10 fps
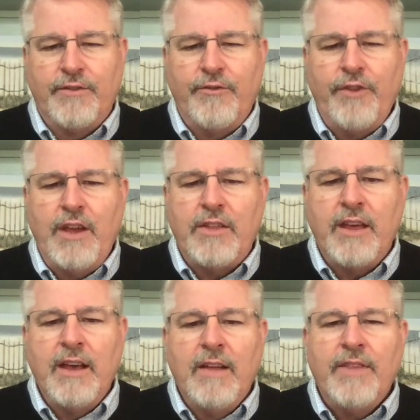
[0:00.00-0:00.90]
of faith
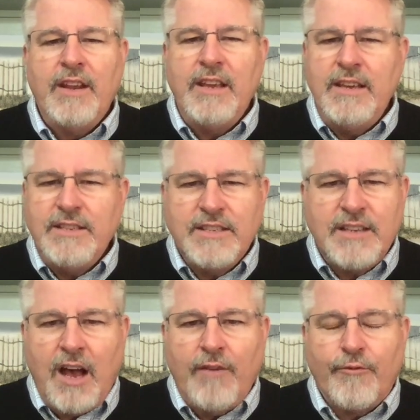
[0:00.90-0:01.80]
that He's
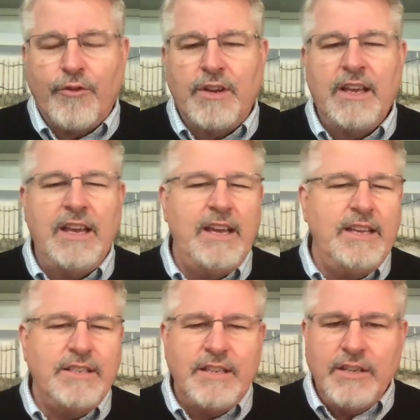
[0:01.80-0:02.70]
sovereign,
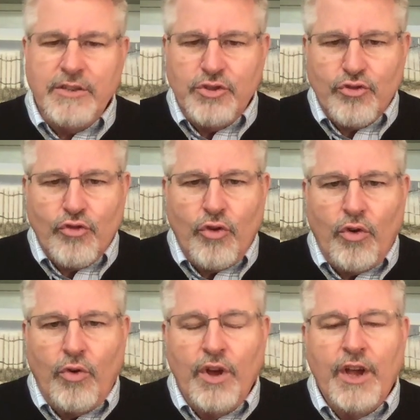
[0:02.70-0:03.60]
He's in
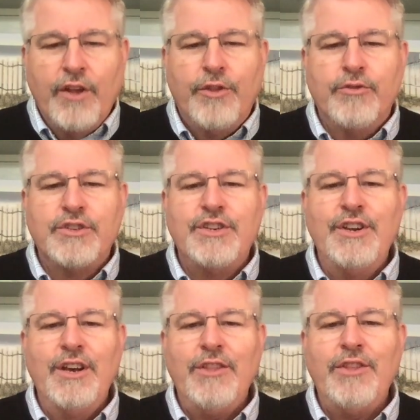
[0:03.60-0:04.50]
control. There's
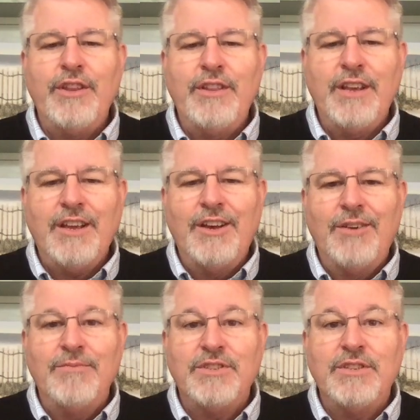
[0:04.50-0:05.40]
nothing that
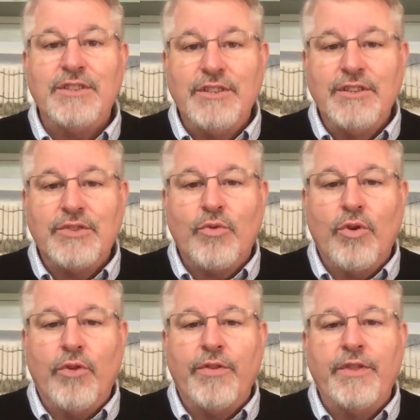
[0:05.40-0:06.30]
comes into this
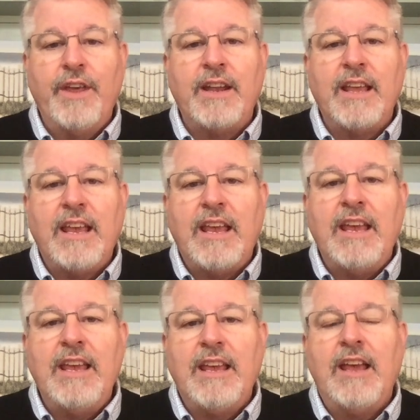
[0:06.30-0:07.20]
world that
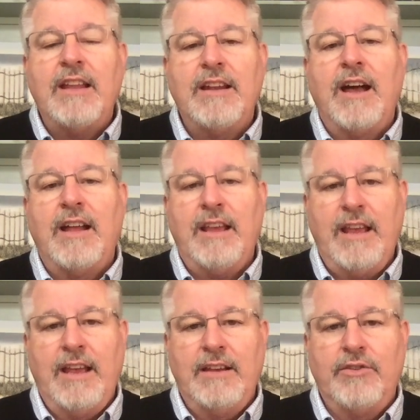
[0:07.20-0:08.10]
He cannot
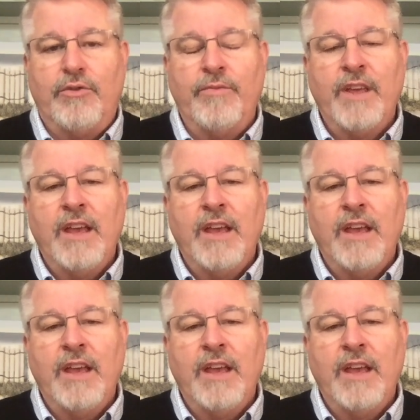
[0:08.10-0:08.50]
handle.